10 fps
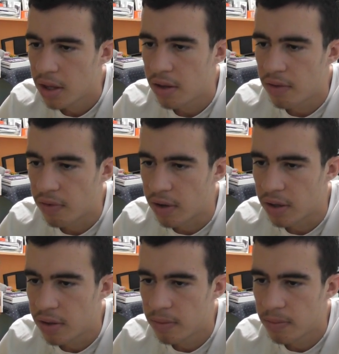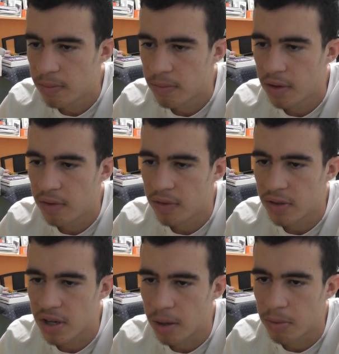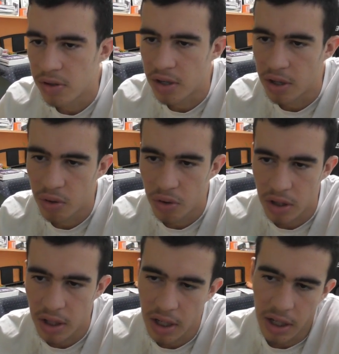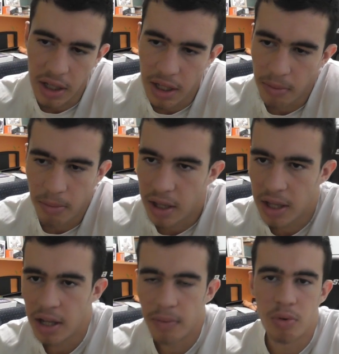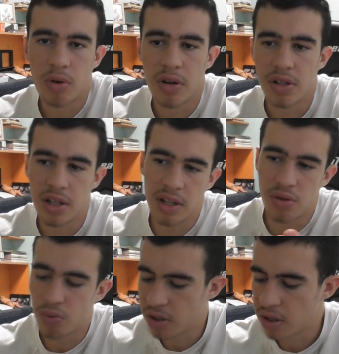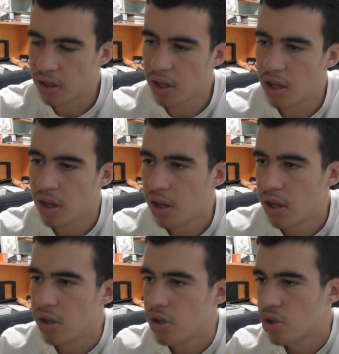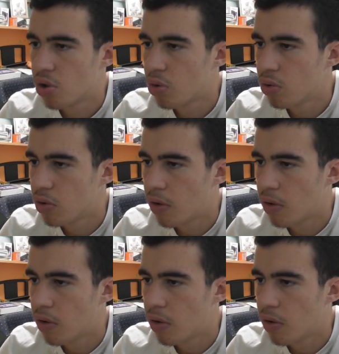if this happens and I don't take, I can't make any progress and he's winning. So